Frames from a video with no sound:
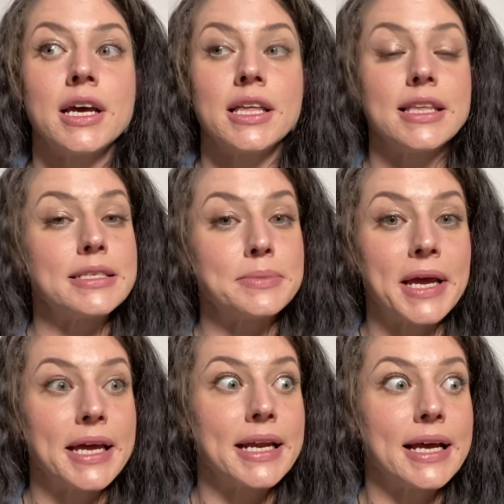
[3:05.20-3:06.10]
This
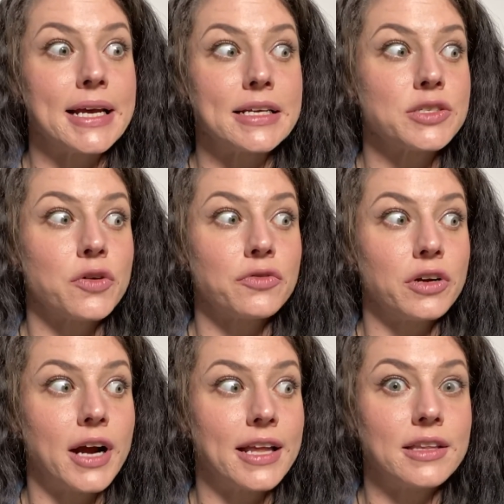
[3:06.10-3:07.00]
man has
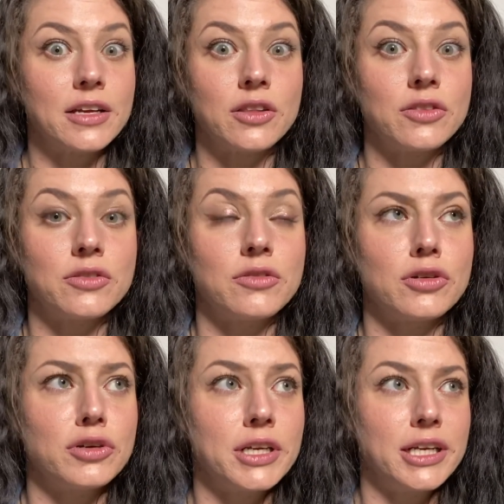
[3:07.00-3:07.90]
over, I think,
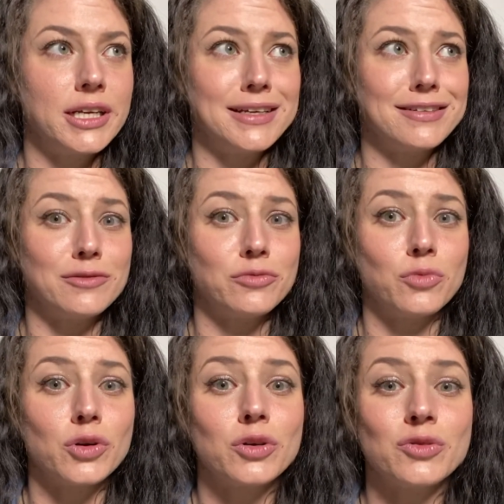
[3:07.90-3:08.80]
30
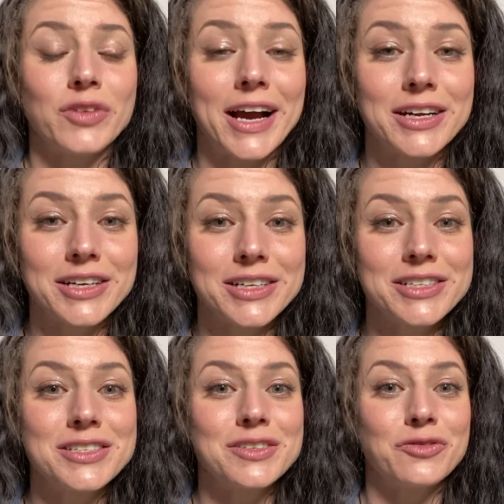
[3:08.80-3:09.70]
world
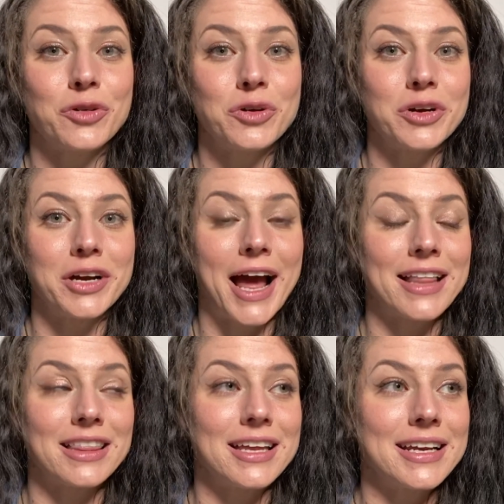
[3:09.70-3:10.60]
records for
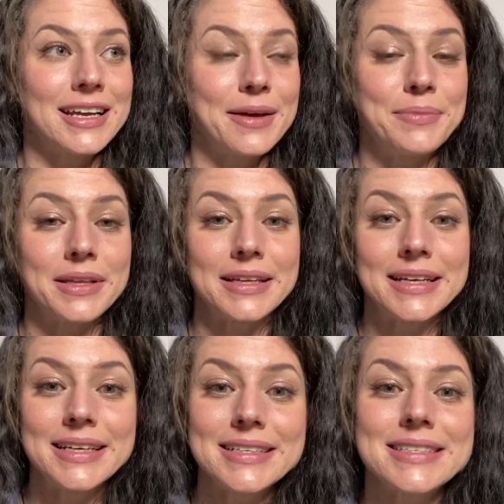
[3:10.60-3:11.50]
athletic
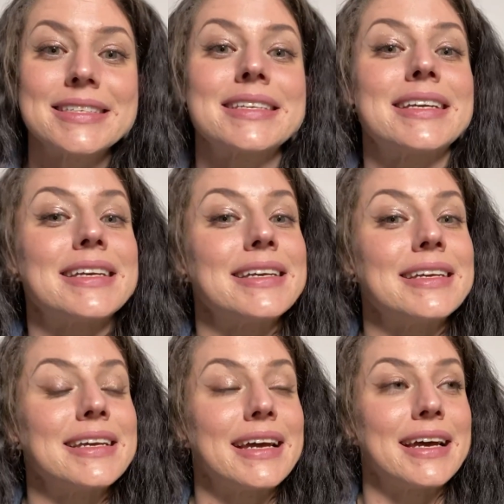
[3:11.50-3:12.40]
abilities.
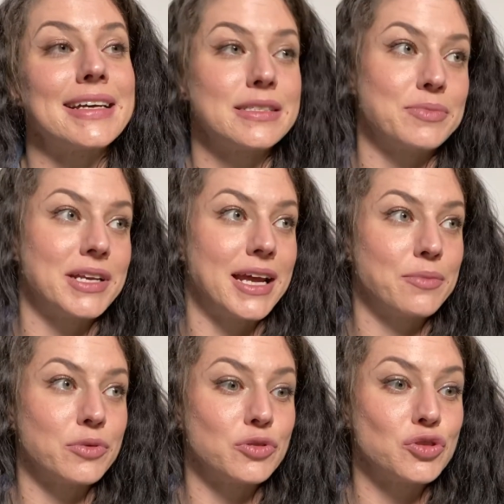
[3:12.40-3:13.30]
He has been
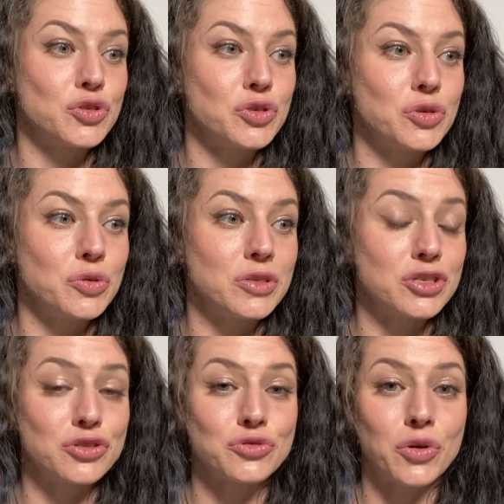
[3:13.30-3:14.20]
able to
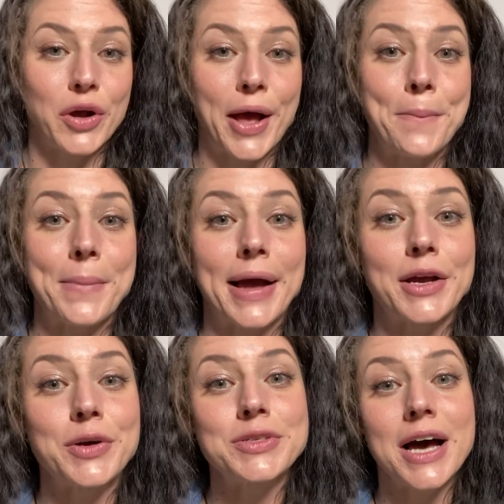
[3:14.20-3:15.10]
destroy a
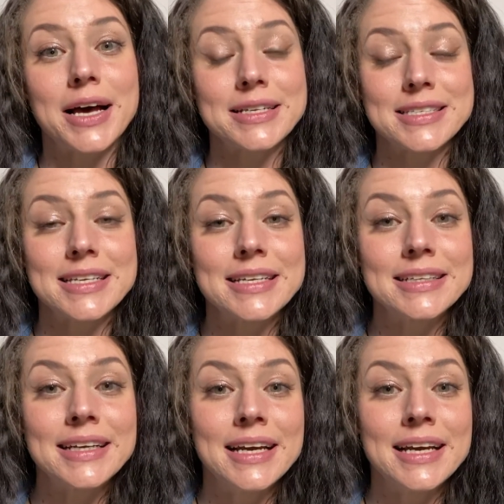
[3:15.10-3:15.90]
mycotoxin